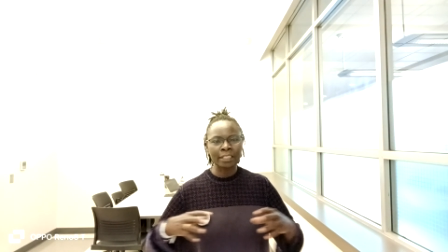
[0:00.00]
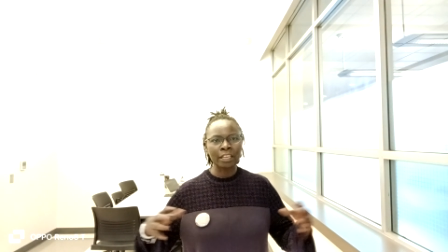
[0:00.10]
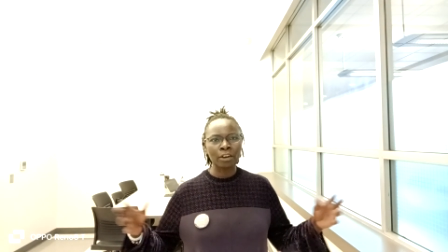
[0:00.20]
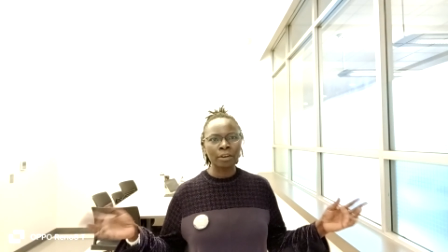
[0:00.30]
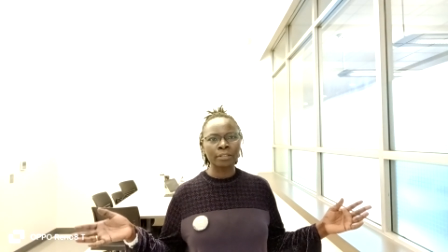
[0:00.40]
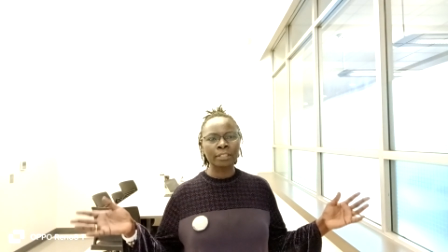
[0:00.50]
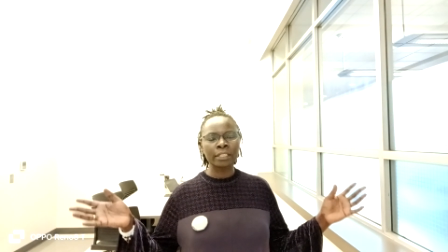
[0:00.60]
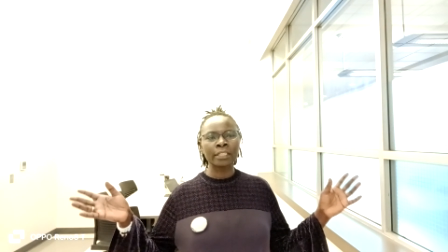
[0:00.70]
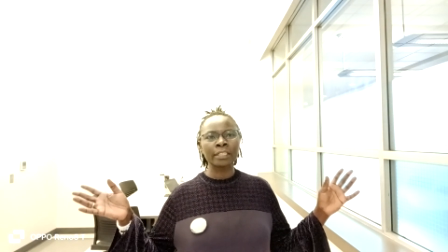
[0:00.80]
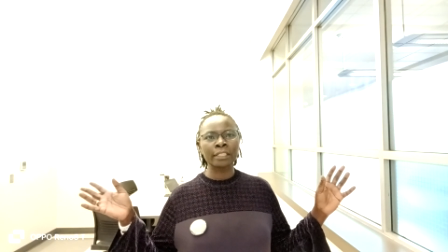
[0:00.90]
uh, uh,
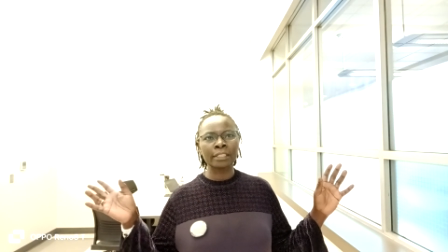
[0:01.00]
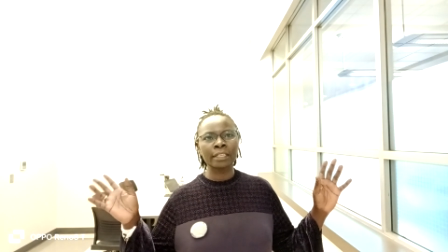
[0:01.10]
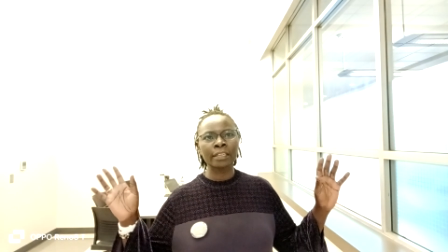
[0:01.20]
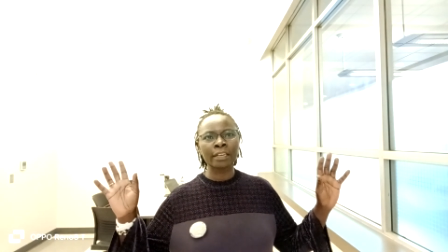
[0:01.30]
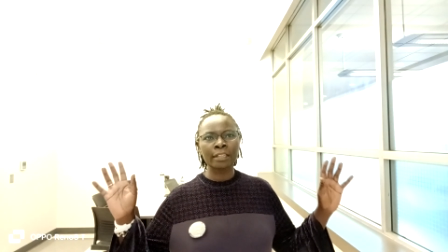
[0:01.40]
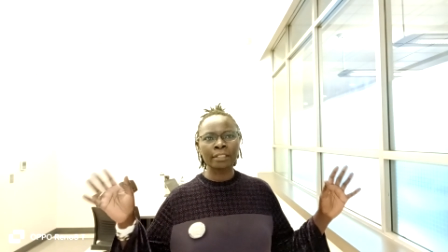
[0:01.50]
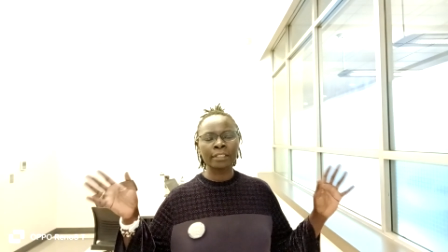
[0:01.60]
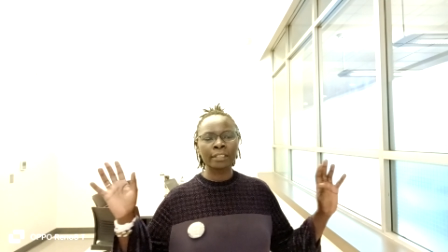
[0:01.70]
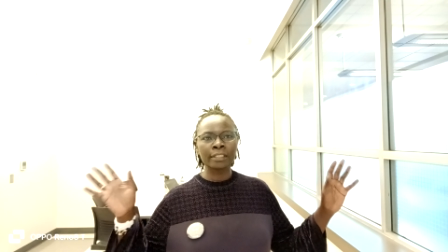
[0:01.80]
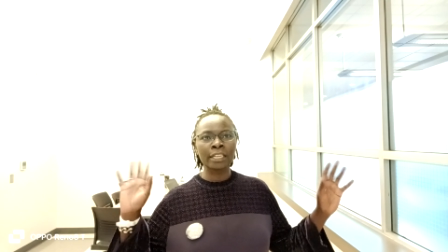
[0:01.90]
the, the,
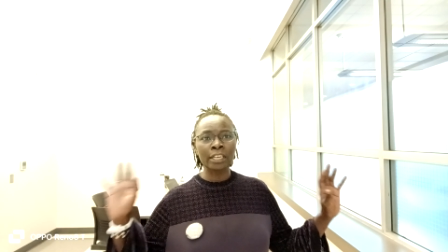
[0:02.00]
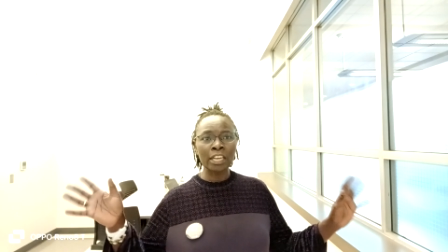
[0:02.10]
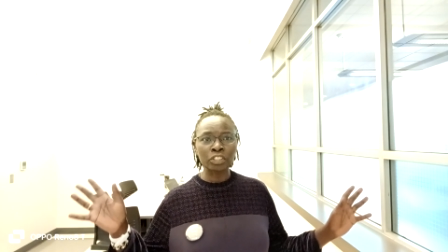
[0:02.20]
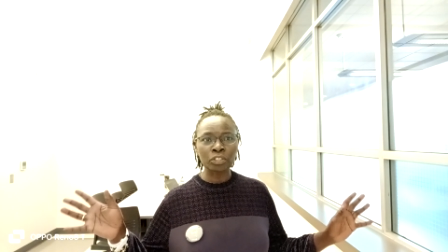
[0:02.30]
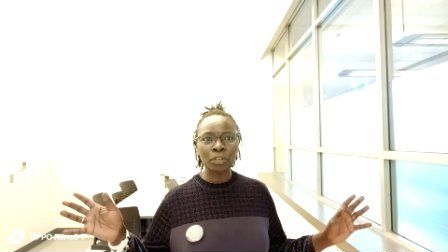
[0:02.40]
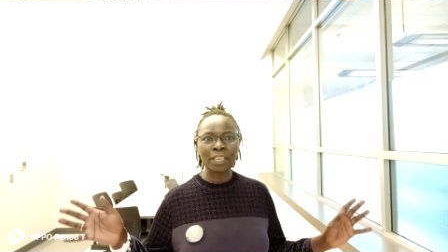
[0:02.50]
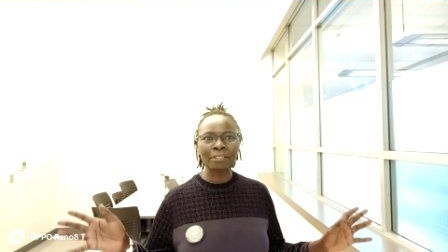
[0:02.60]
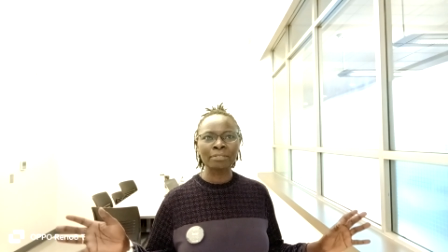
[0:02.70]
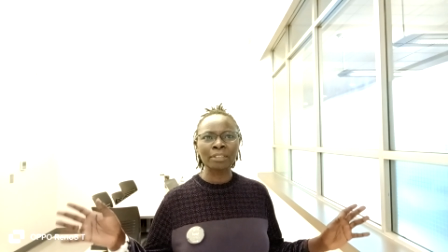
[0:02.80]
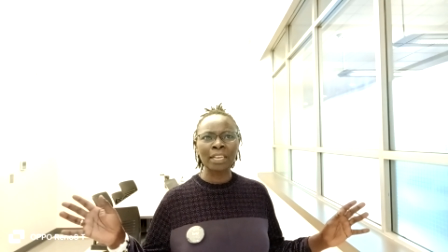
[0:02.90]
the, the, the national
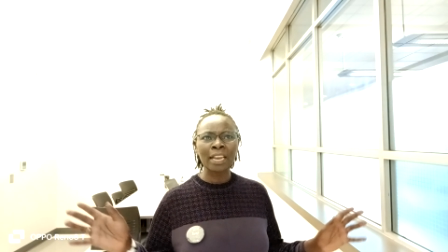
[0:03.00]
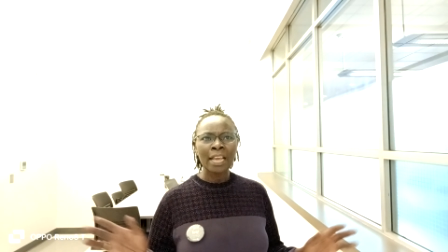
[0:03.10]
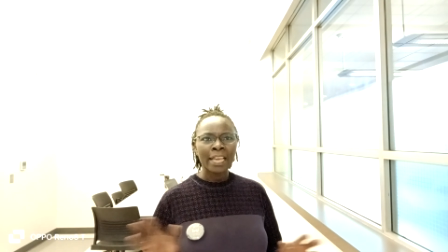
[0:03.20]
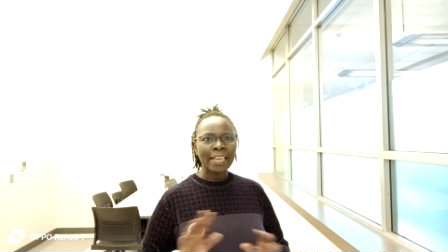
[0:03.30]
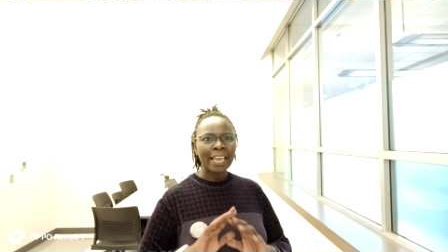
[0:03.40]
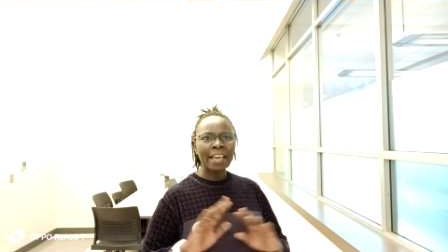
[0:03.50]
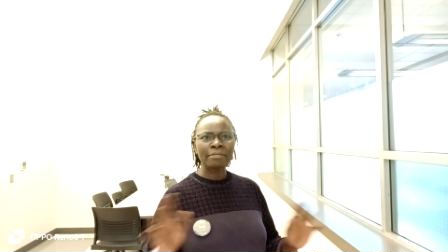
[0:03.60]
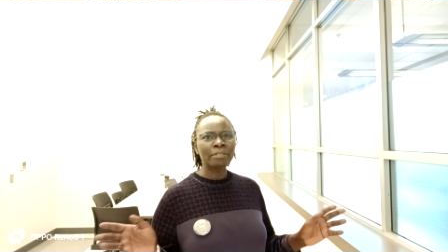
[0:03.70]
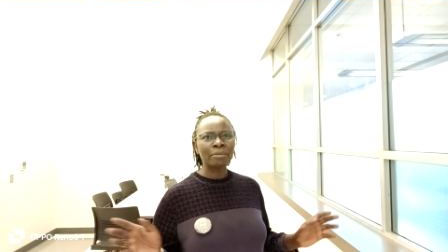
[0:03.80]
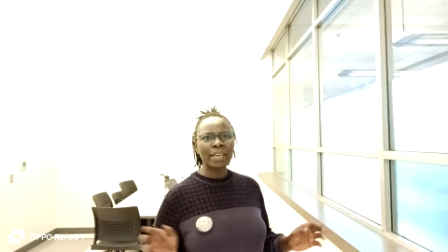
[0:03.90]
level,
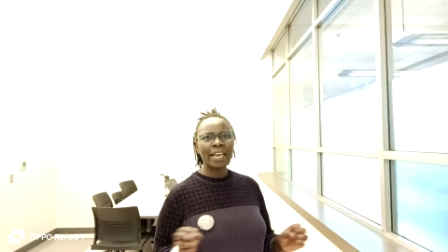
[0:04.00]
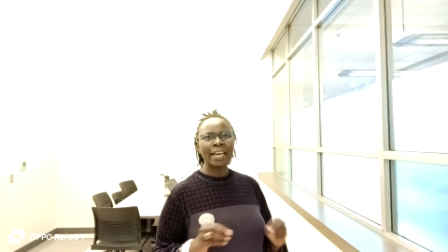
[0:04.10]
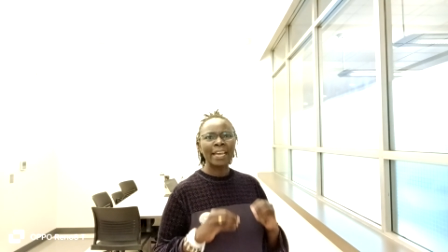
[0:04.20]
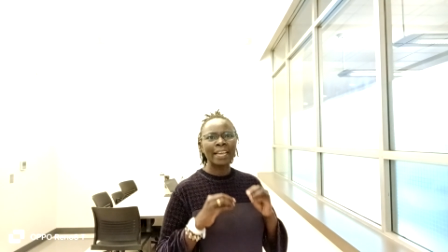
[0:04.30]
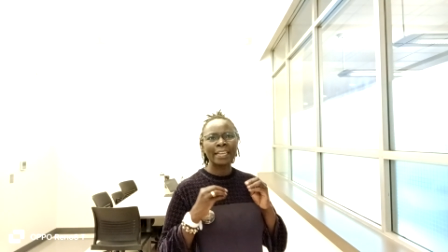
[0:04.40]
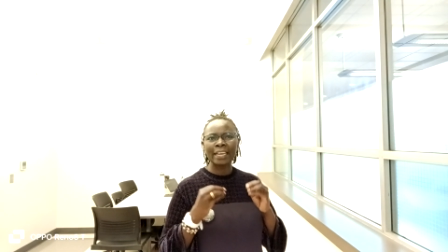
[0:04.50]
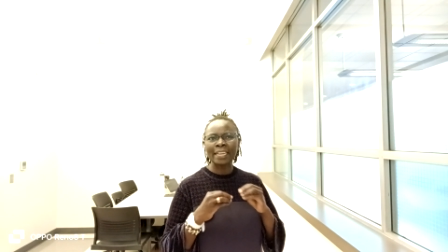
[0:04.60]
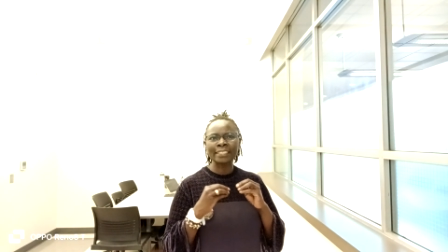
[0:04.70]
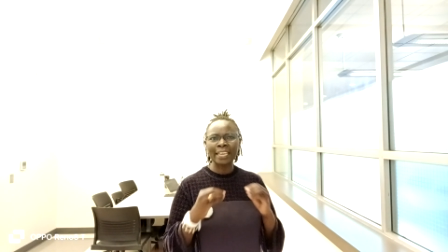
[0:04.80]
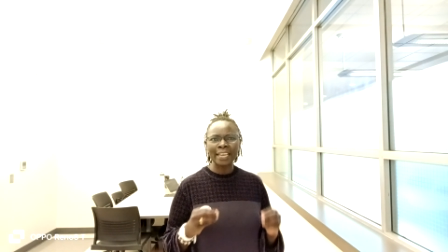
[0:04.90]
everywhere uh,
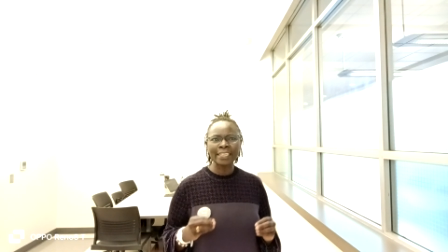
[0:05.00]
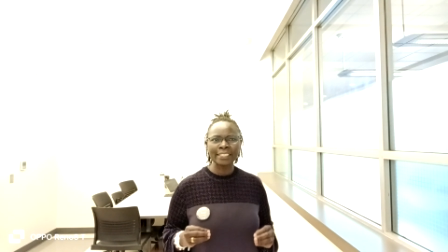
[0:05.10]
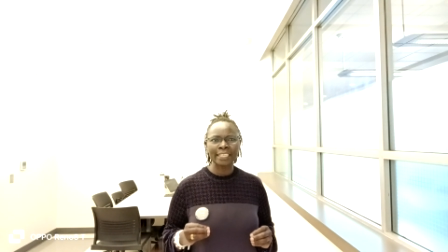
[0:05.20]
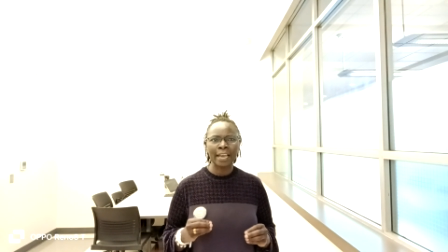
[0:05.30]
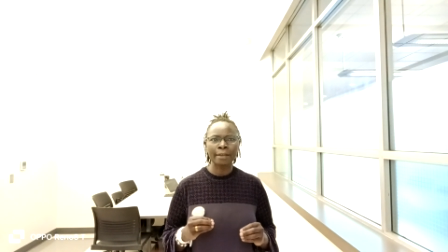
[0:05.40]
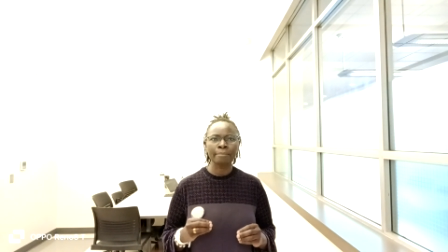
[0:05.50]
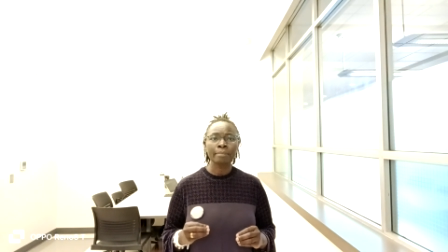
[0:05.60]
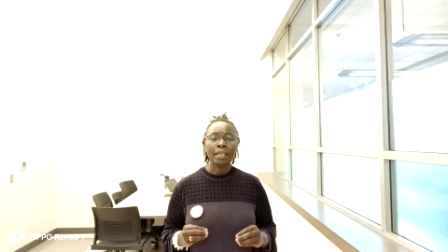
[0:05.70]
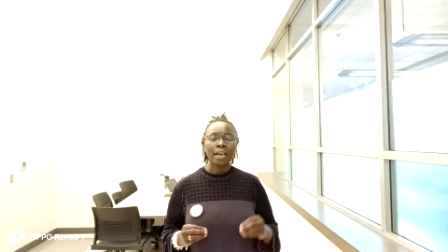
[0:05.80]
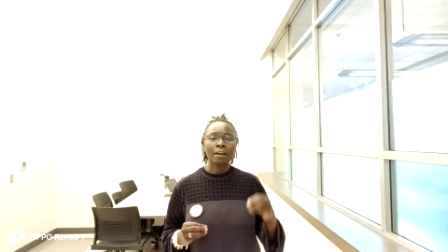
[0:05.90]
at any
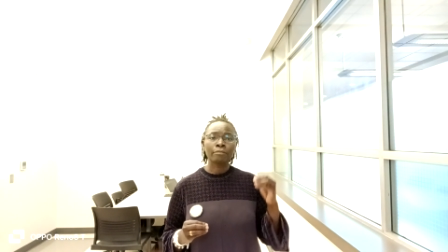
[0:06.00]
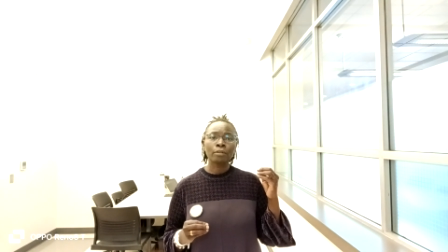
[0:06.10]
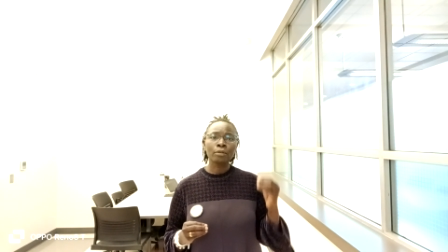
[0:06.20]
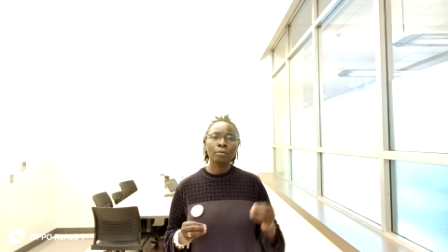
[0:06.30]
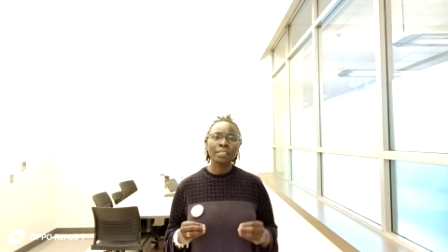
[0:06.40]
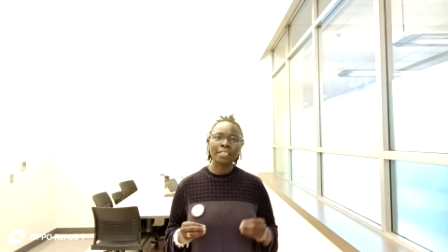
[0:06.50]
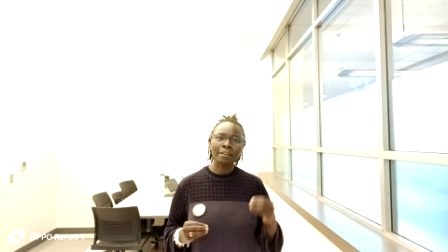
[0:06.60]
time. I've always